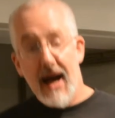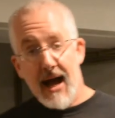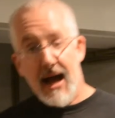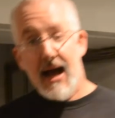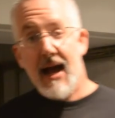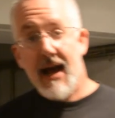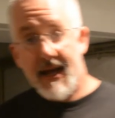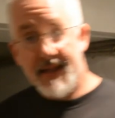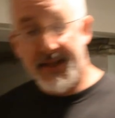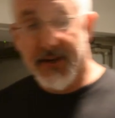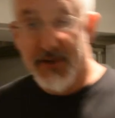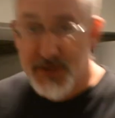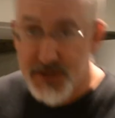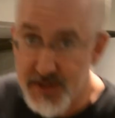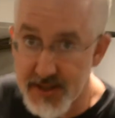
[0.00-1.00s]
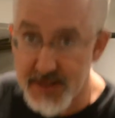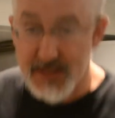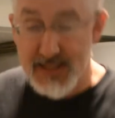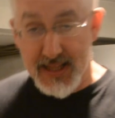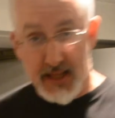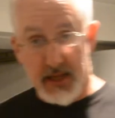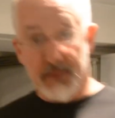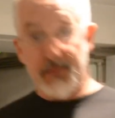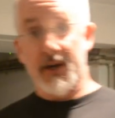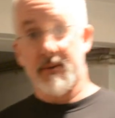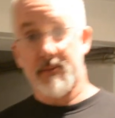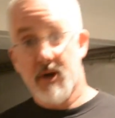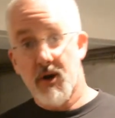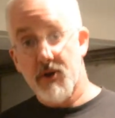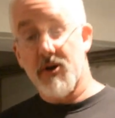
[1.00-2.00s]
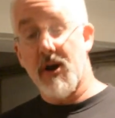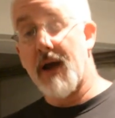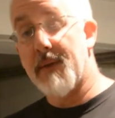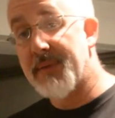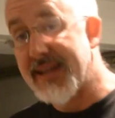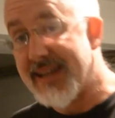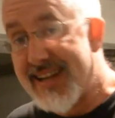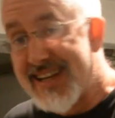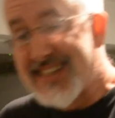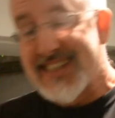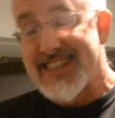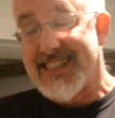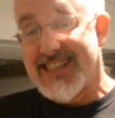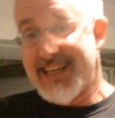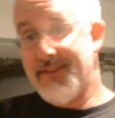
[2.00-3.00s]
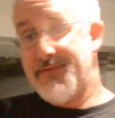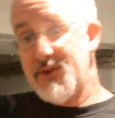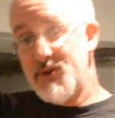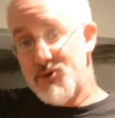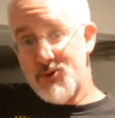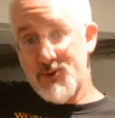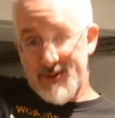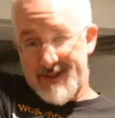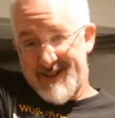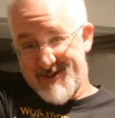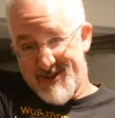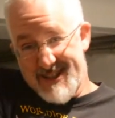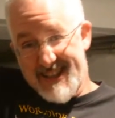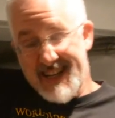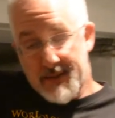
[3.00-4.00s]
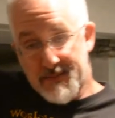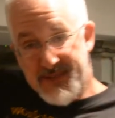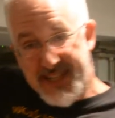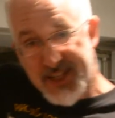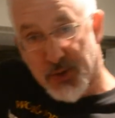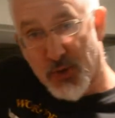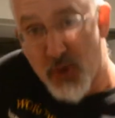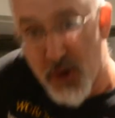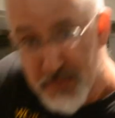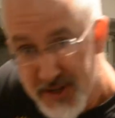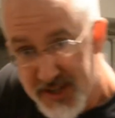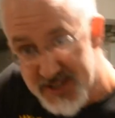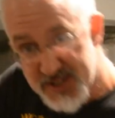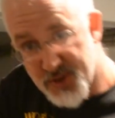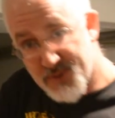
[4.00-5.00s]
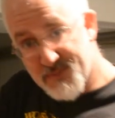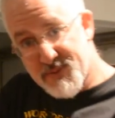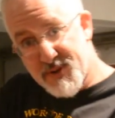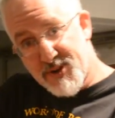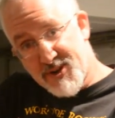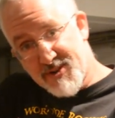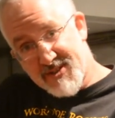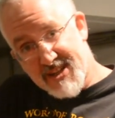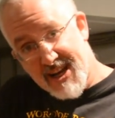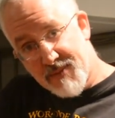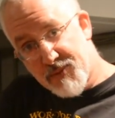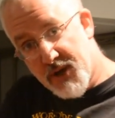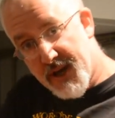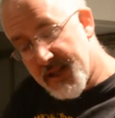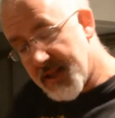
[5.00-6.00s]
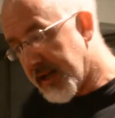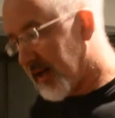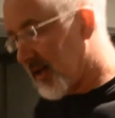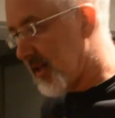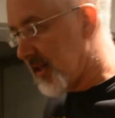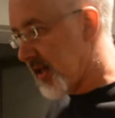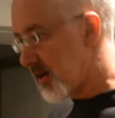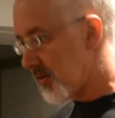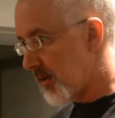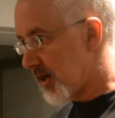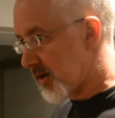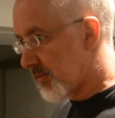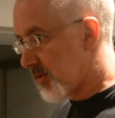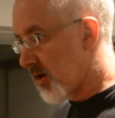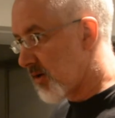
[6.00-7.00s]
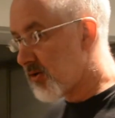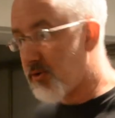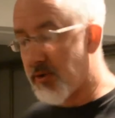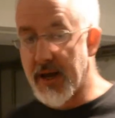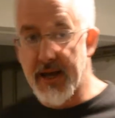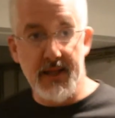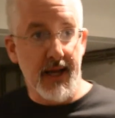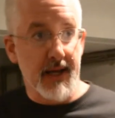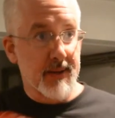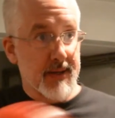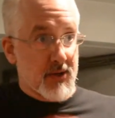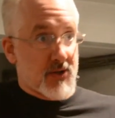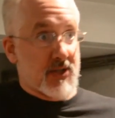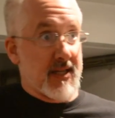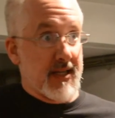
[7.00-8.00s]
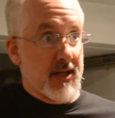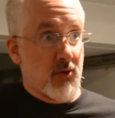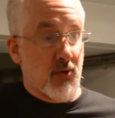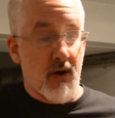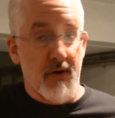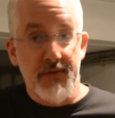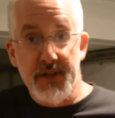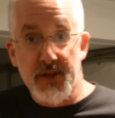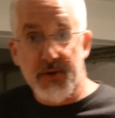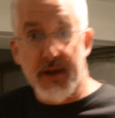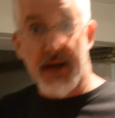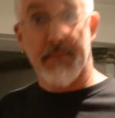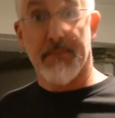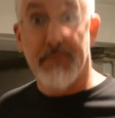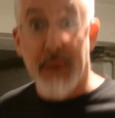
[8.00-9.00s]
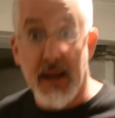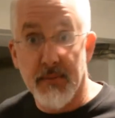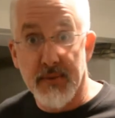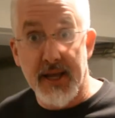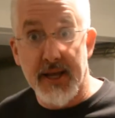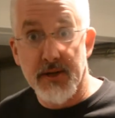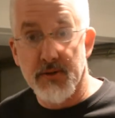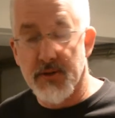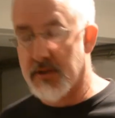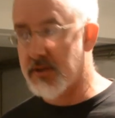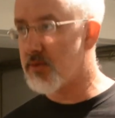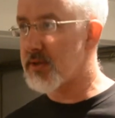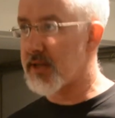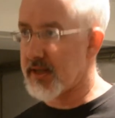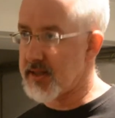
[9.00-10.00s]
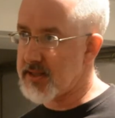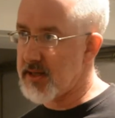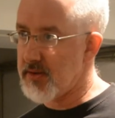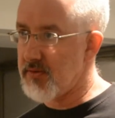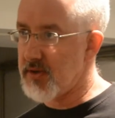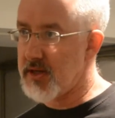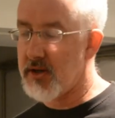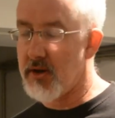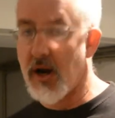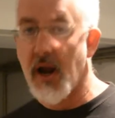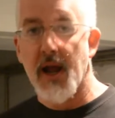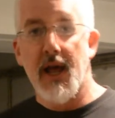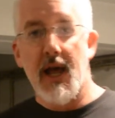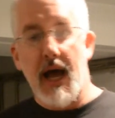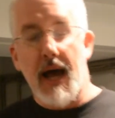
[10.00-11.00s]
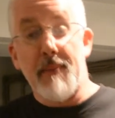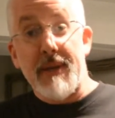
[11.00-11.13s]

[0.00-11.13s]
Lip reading: Ah, there she is, Helena Bonham Carter. I mean, if you were like me and you grew up in a certain period of time, you had like Helena Bonham Carter, you had like Cindy Crawford, then you had Pamela Anderson. She was like a TV dinner.